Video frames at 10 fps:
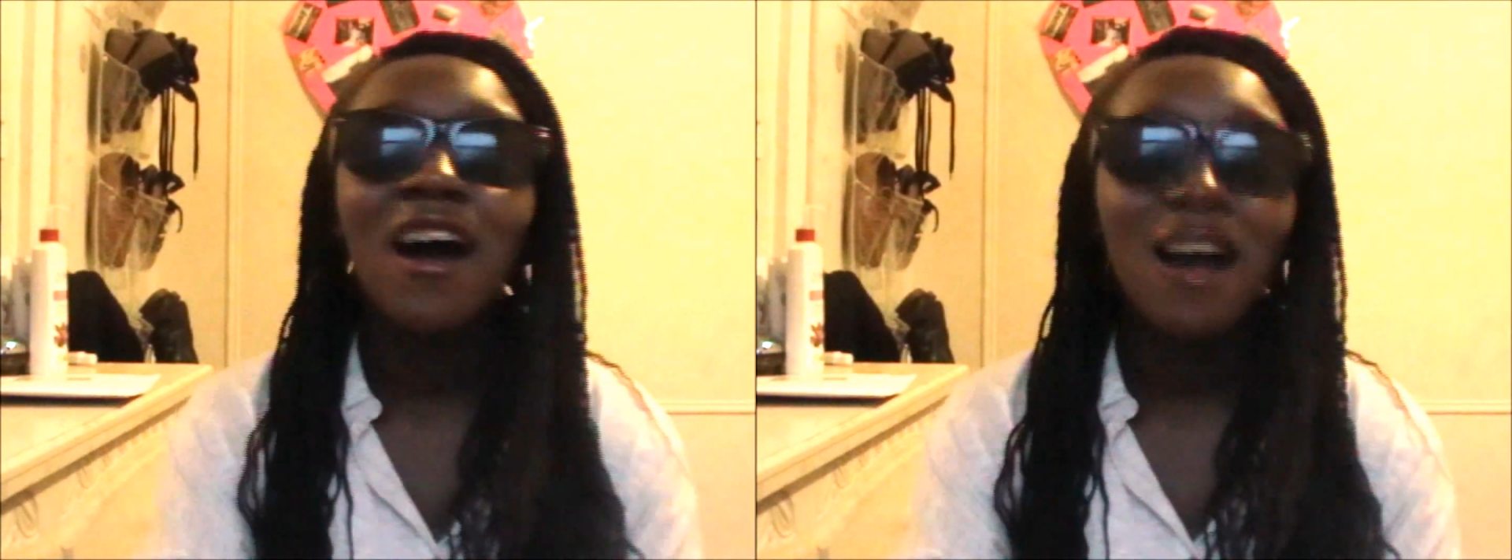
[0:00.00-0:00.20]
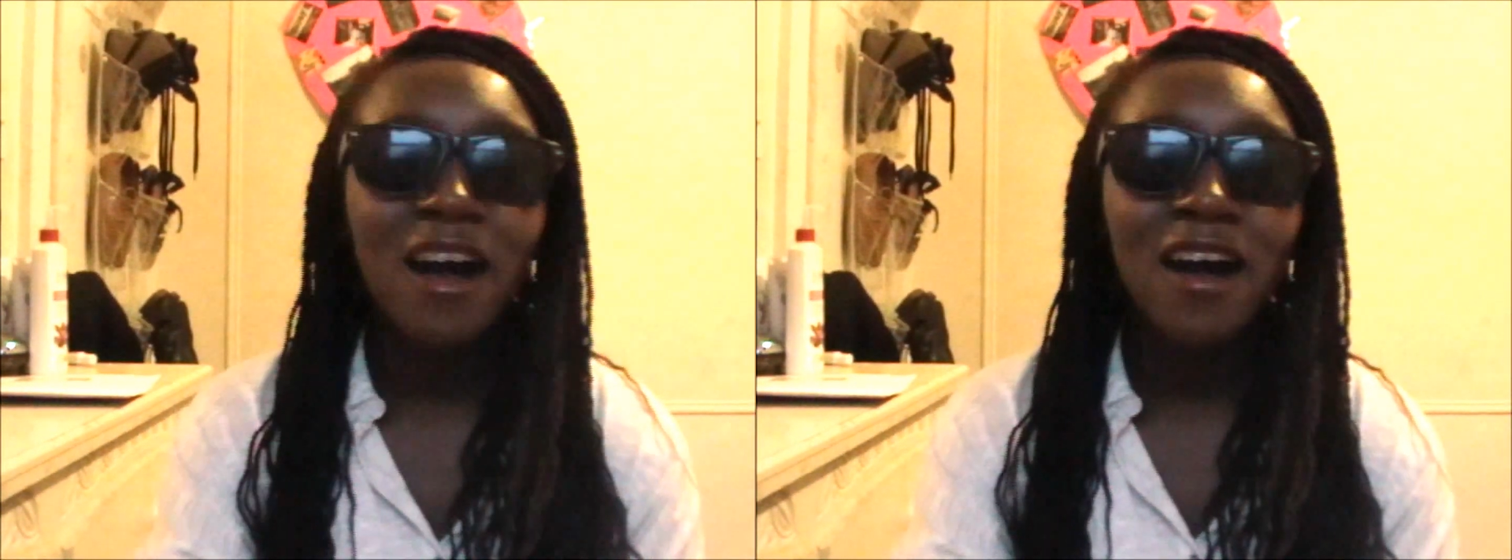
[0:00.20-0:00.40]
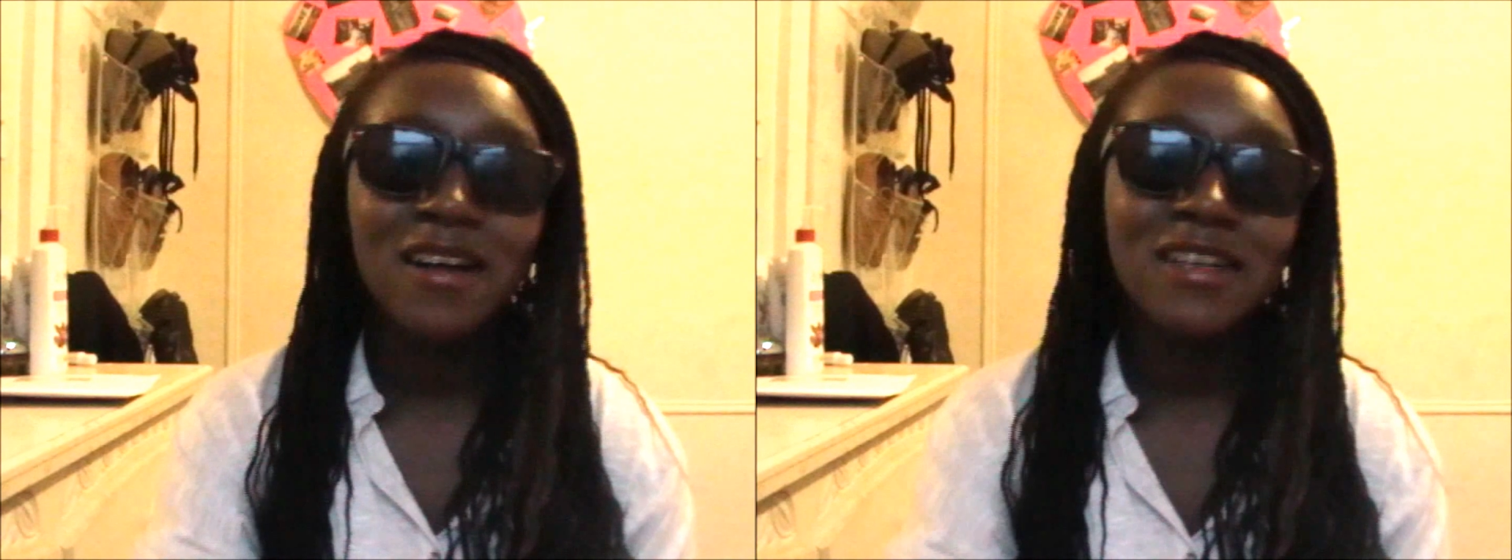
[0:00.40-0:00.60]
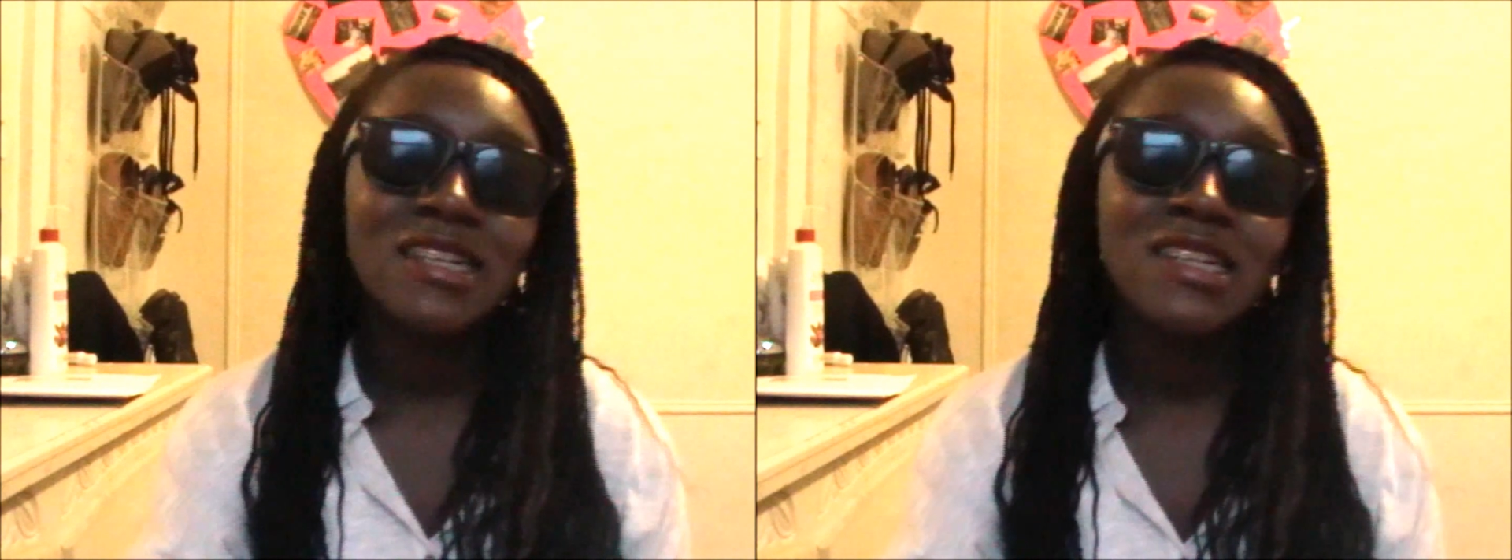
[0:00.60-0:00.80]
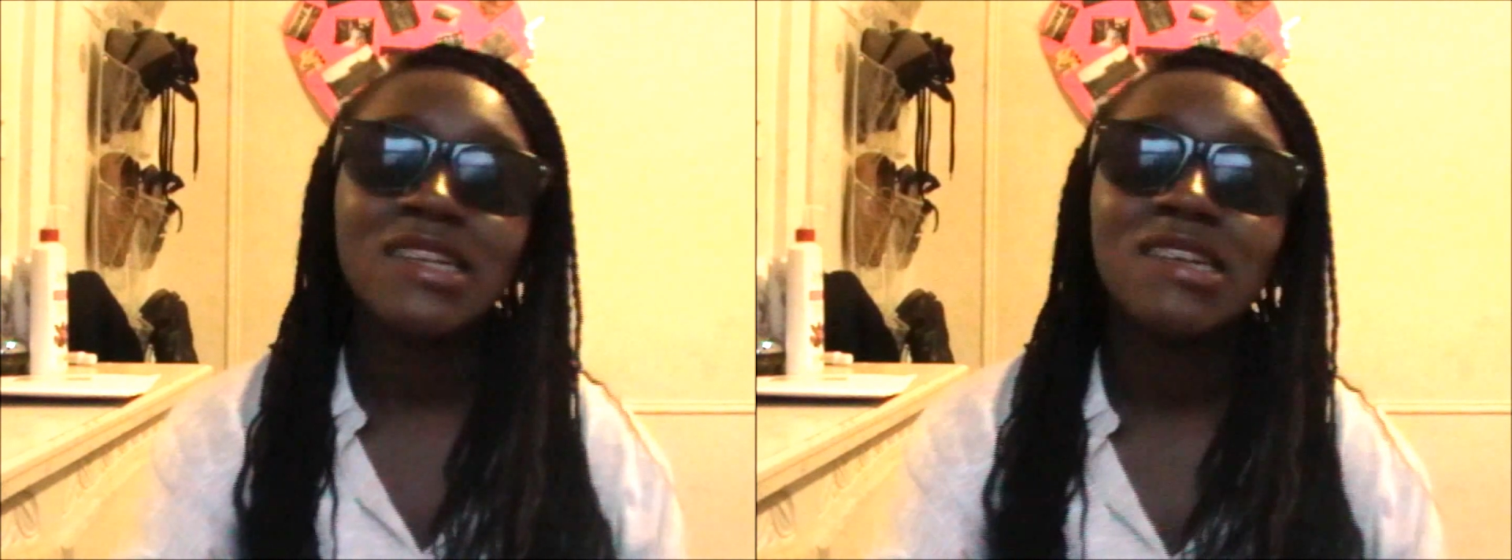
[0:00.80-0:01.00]

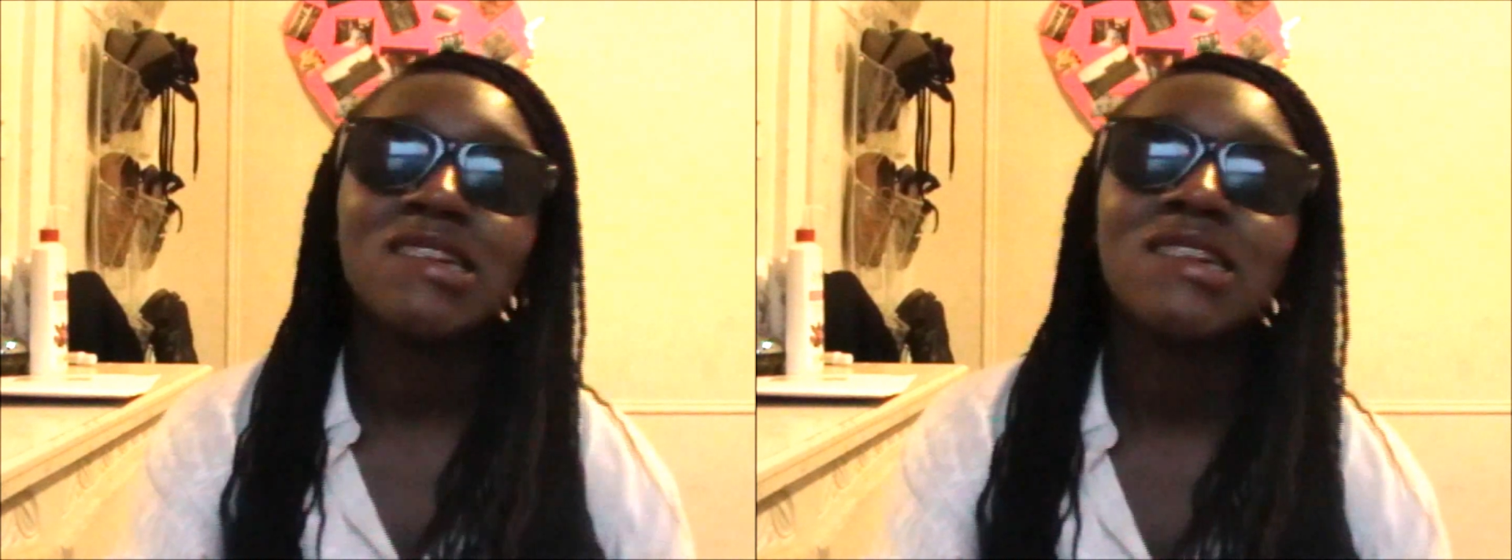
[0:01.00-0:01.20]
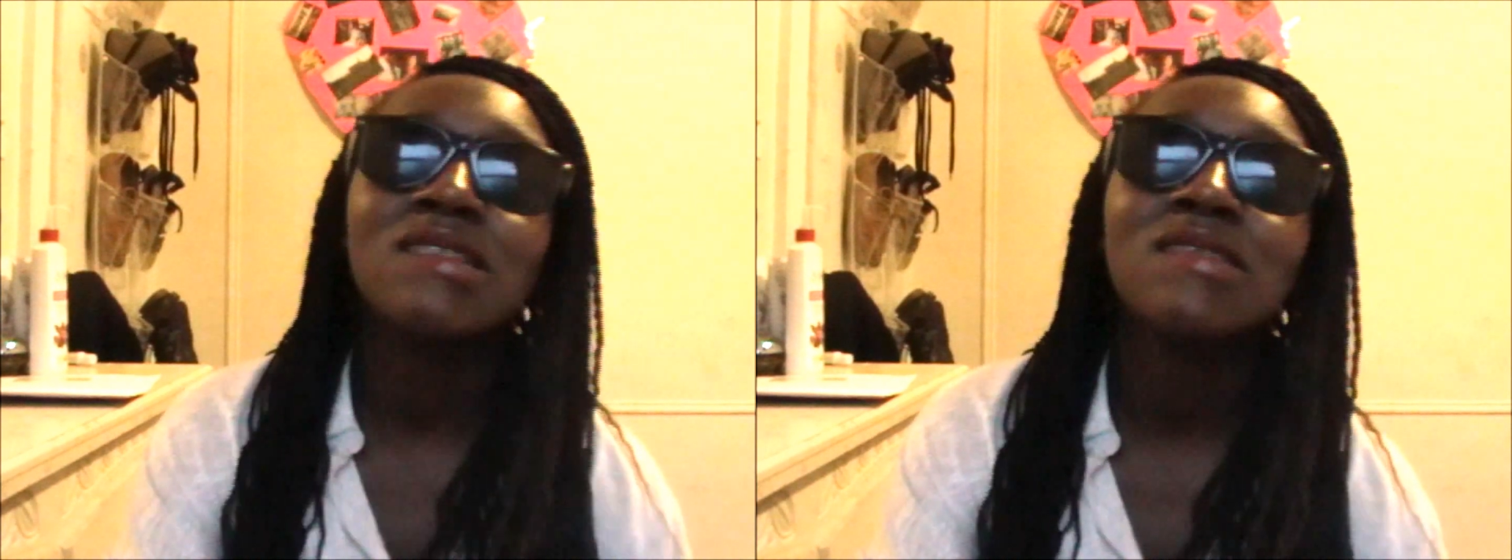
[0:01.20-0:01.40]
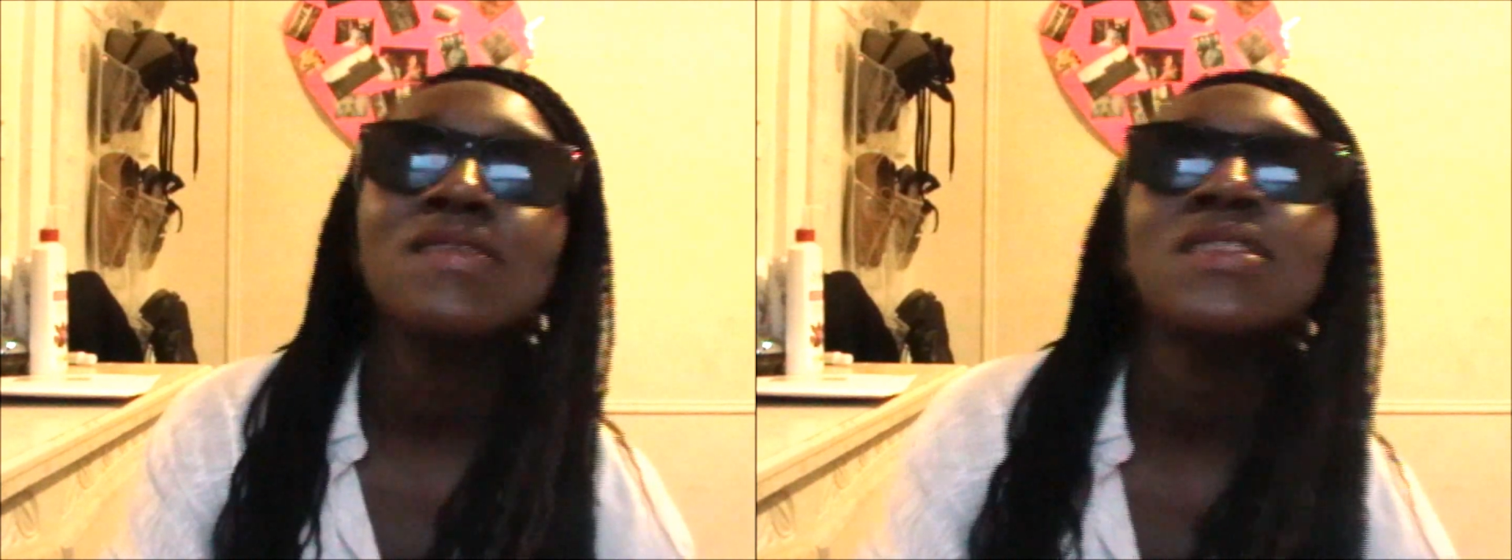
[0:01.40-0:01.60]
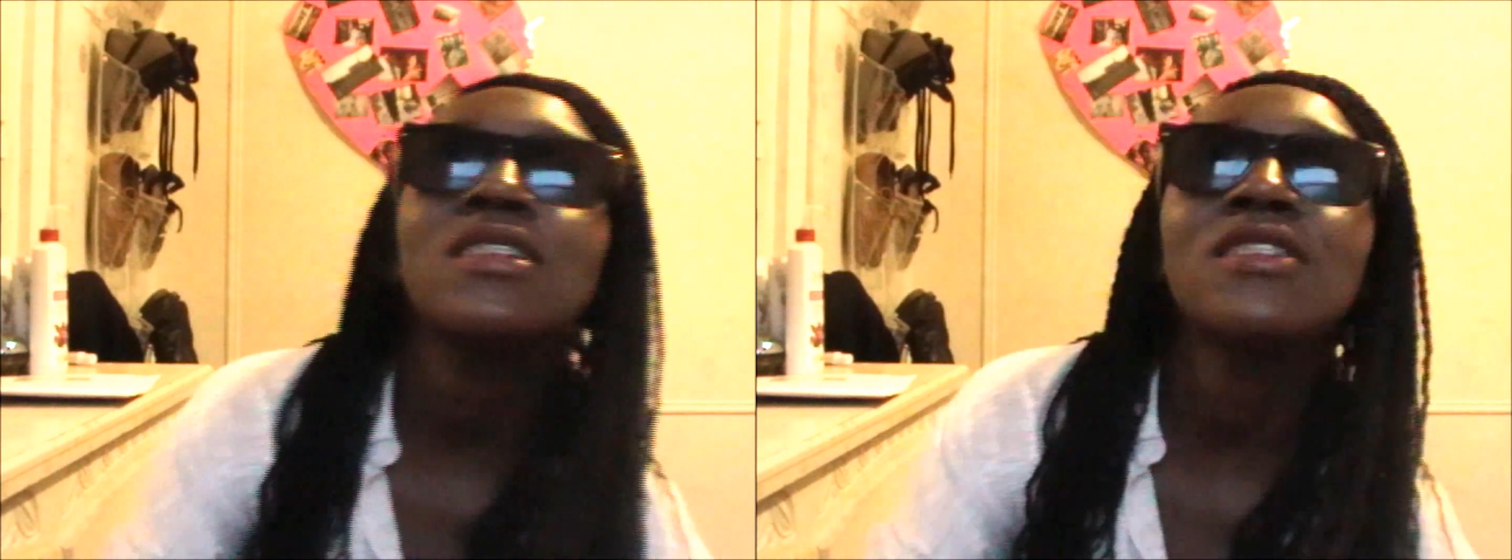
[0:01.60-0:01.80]
What